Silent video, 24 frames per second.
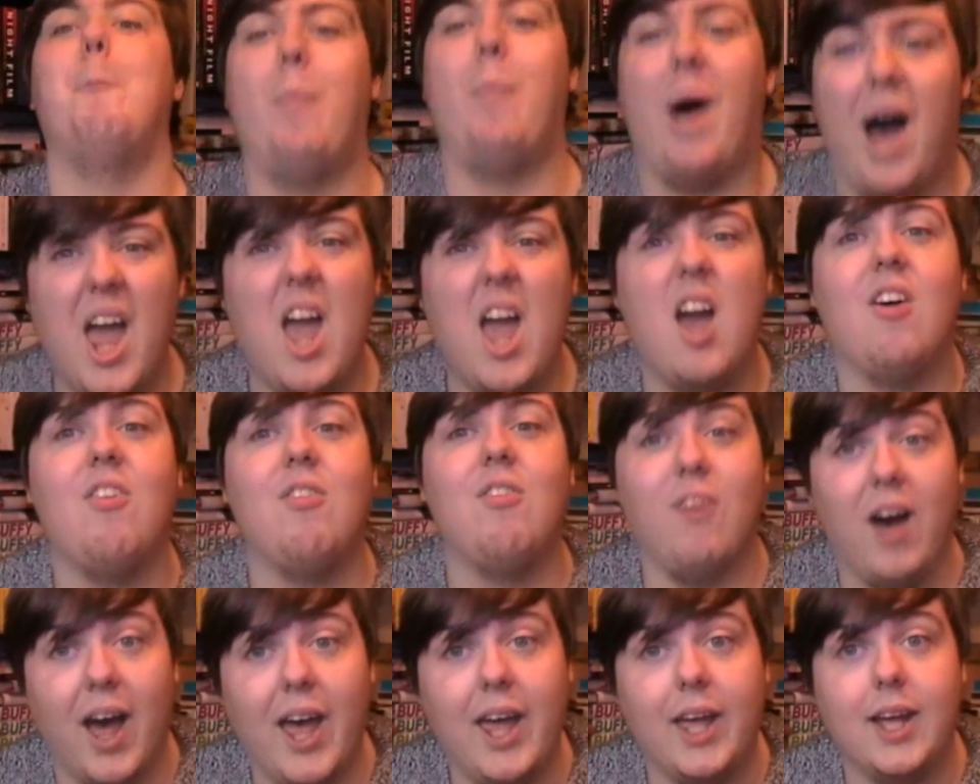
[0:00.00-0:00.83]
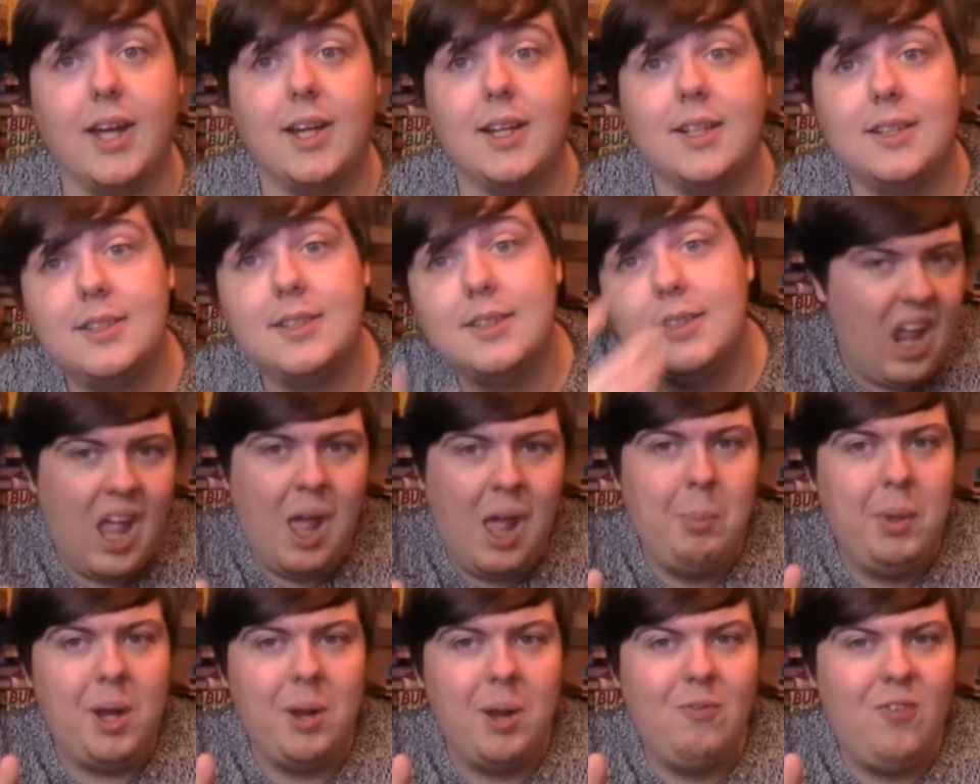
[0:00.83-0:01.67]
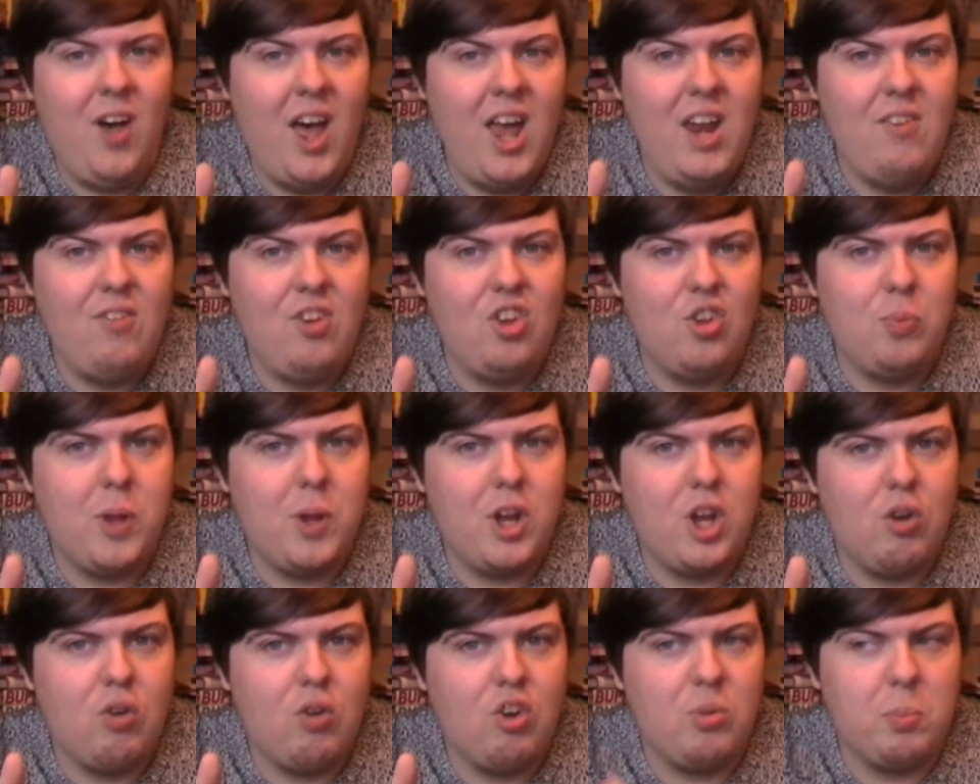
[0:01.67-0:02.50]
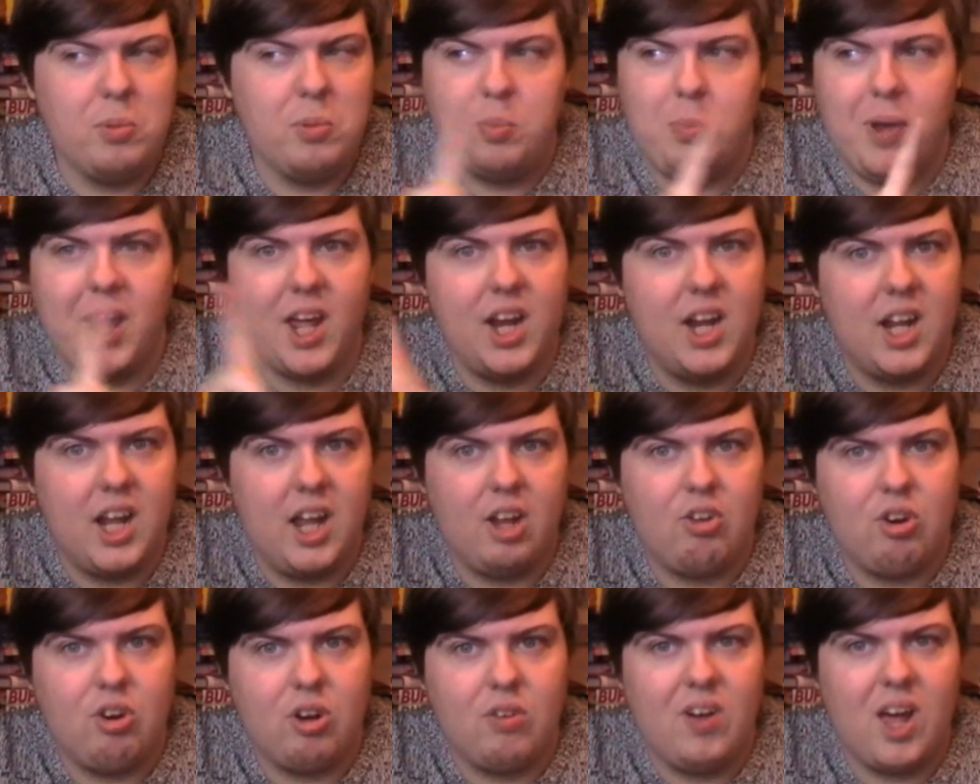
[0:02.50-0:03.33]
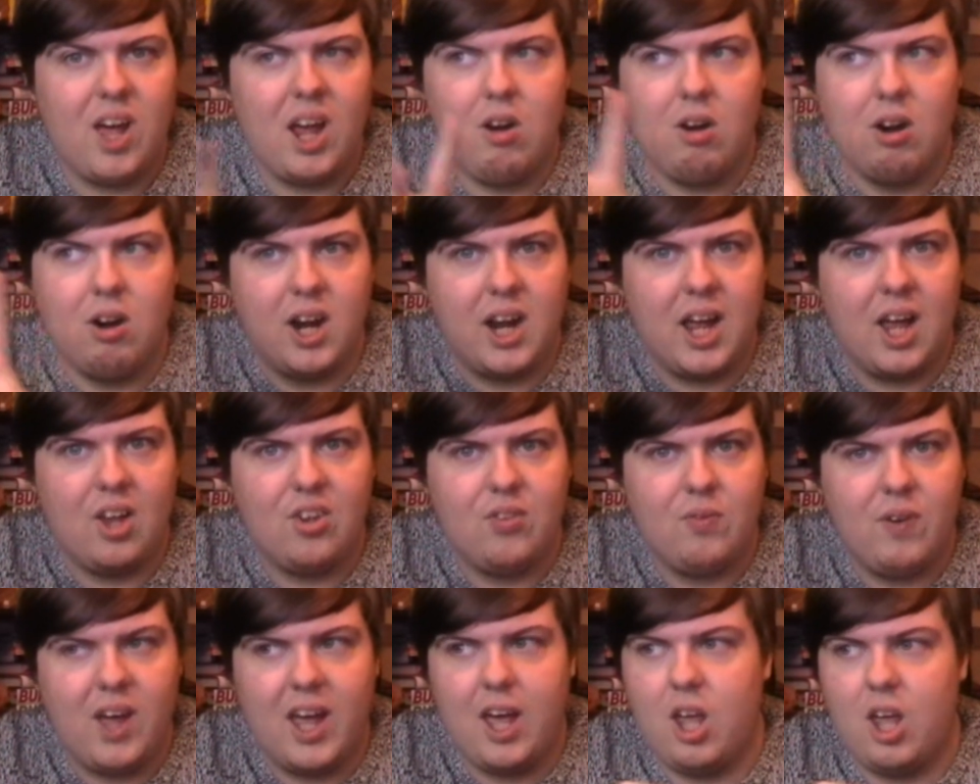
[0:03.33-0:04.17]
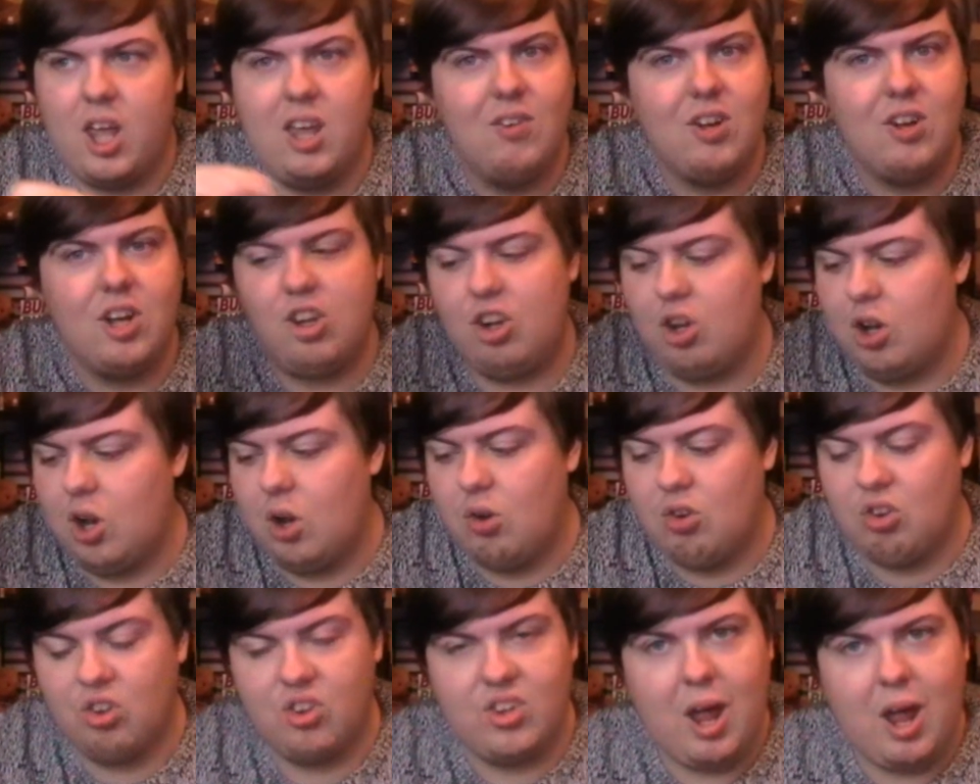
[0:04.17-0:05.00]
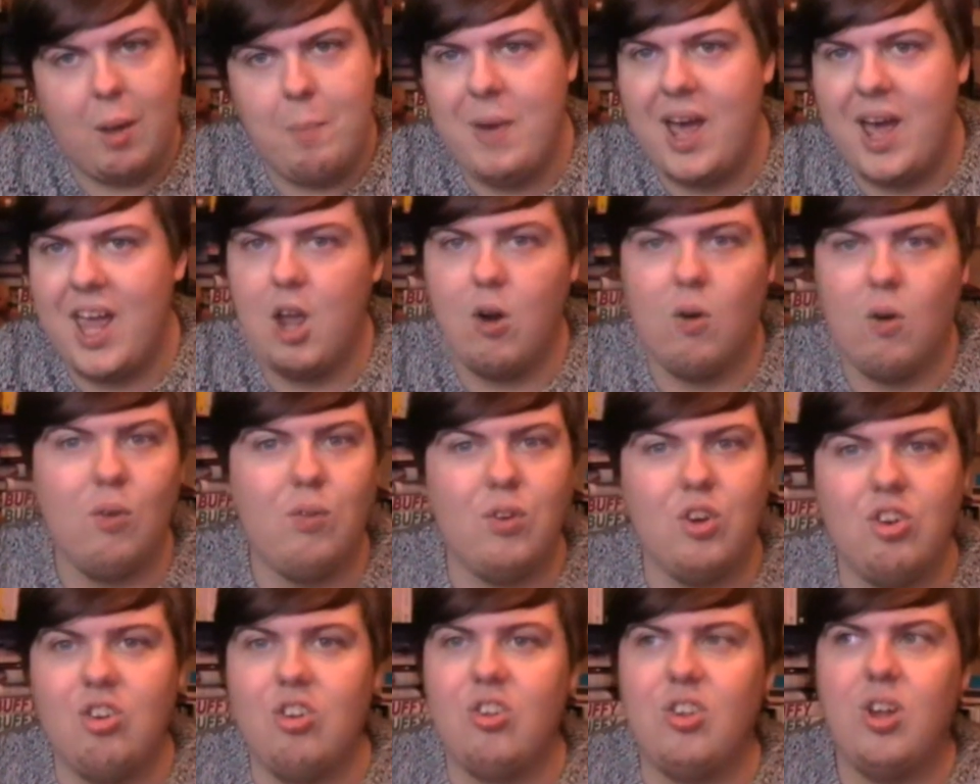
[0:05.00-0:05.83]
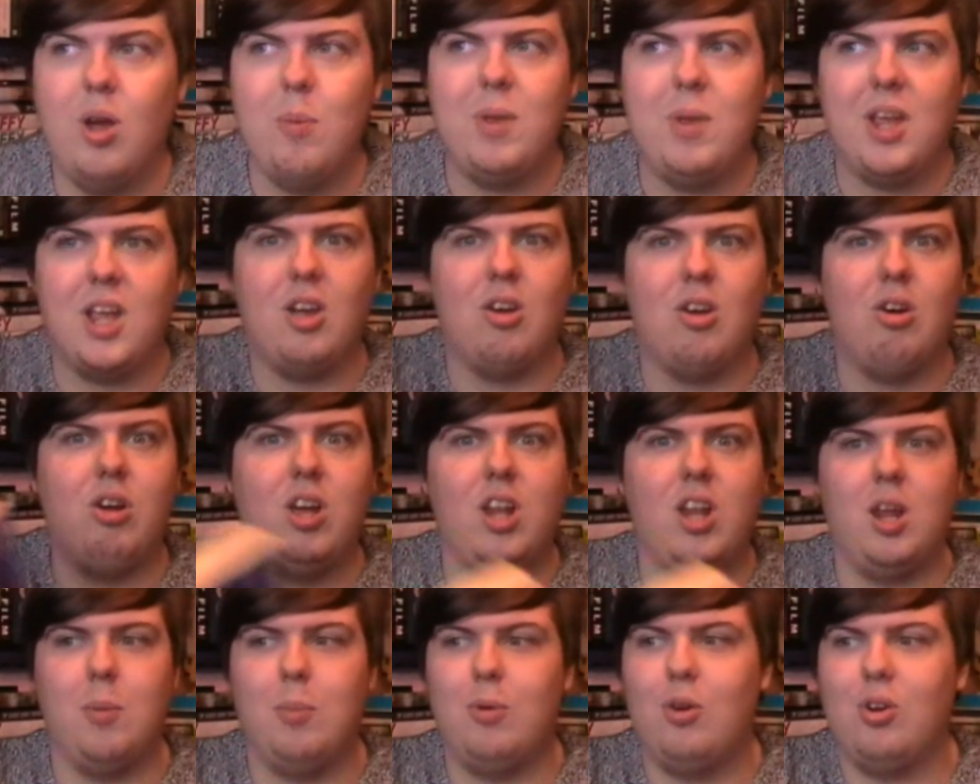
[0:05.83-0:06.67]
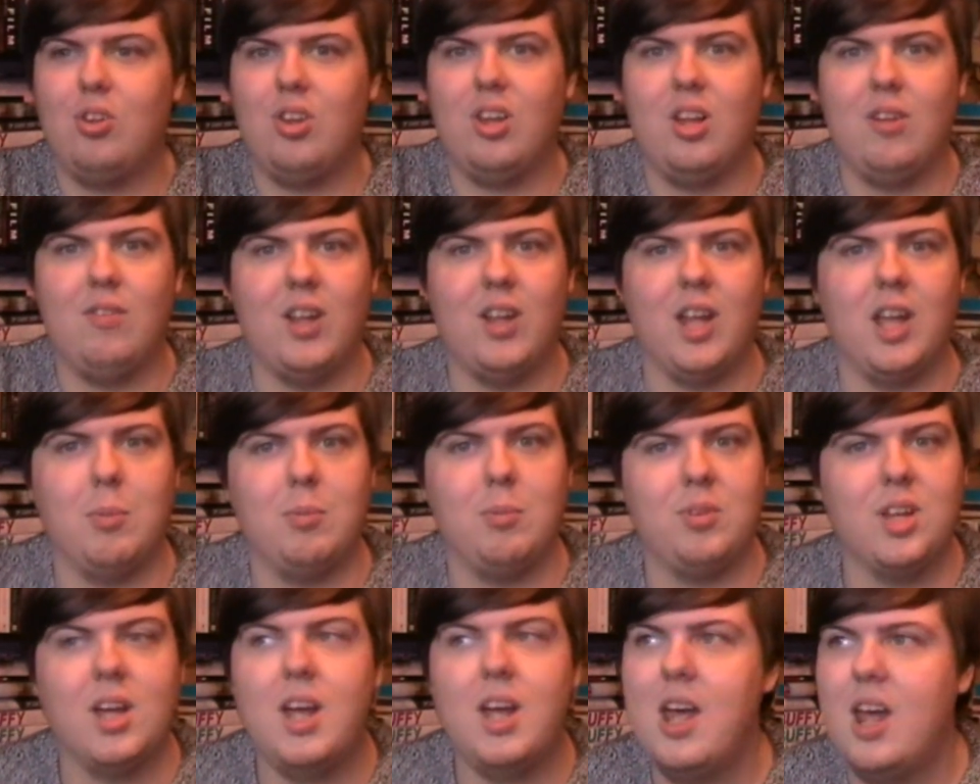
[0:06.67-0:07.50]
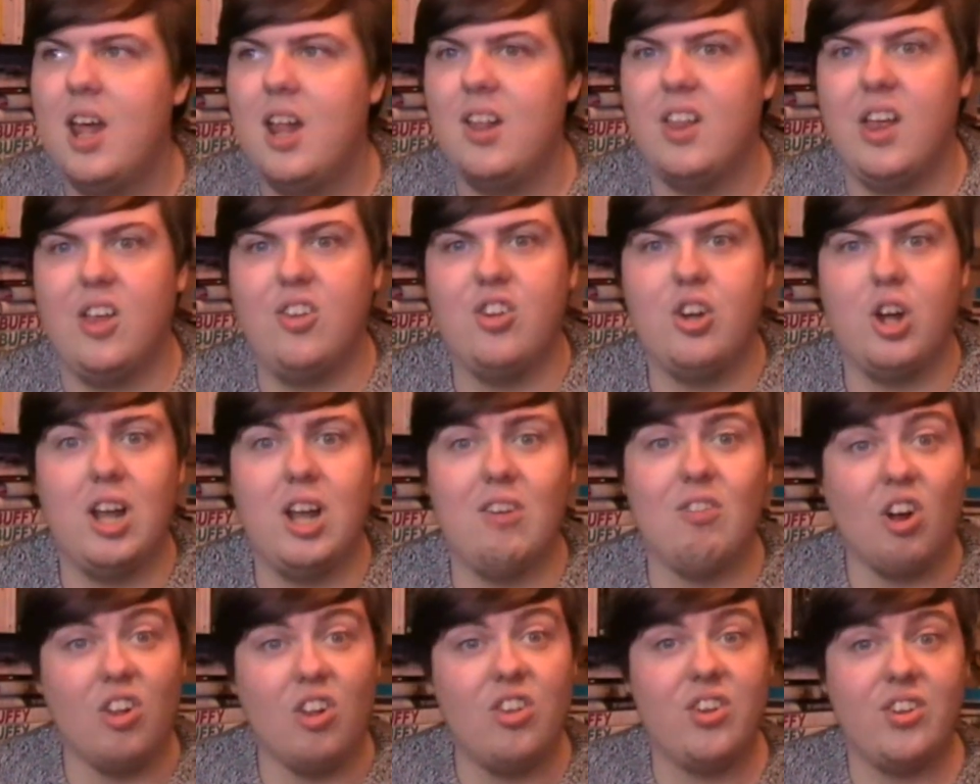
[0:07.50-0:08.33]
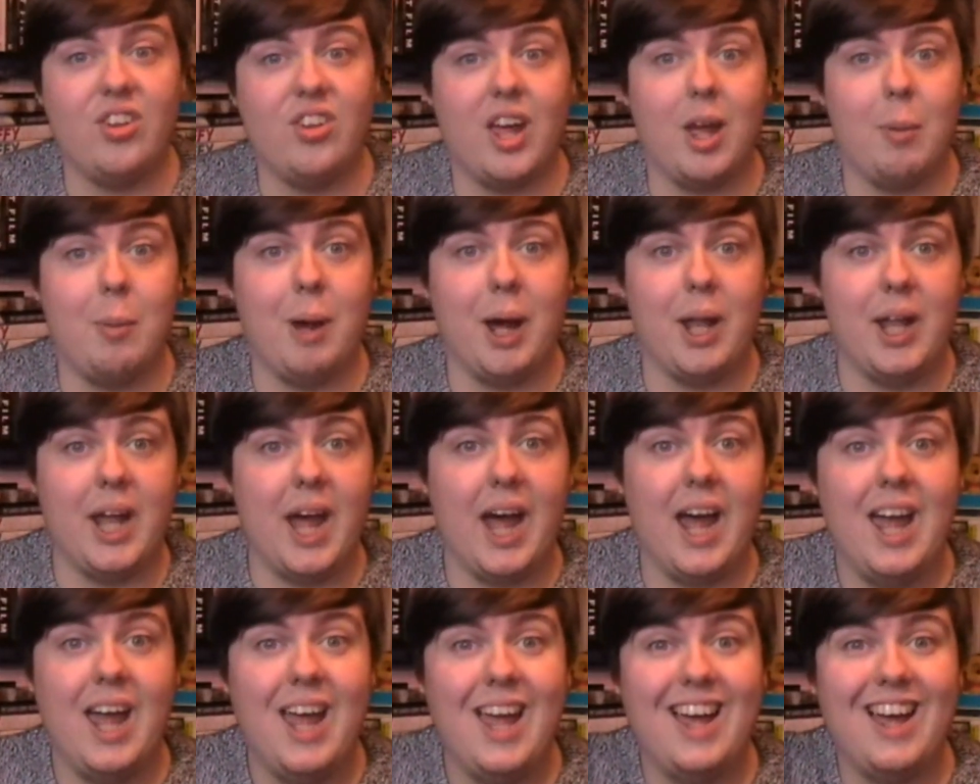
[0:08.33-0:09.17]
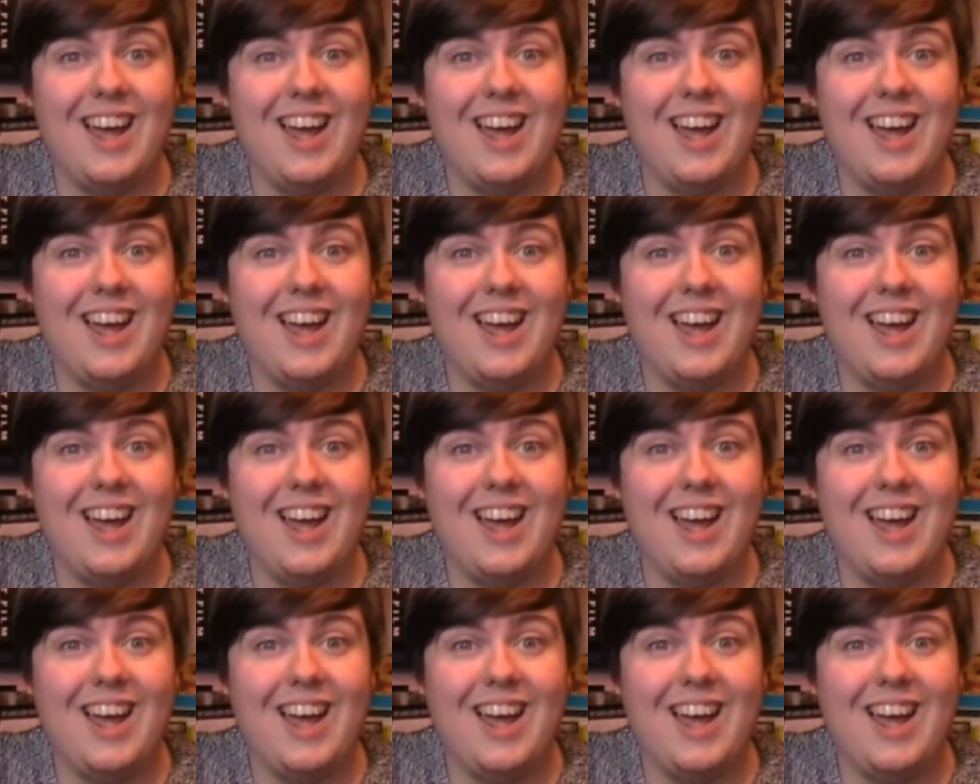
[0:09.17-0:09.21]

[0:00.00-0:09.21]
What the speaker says: By a fire. I mean, I'm fine if you're spending Christmas by an electric fire or a gas fire, even, you know, just stand by your oven. Just don't be cooking your books in the flames. That's all I've got to say about that.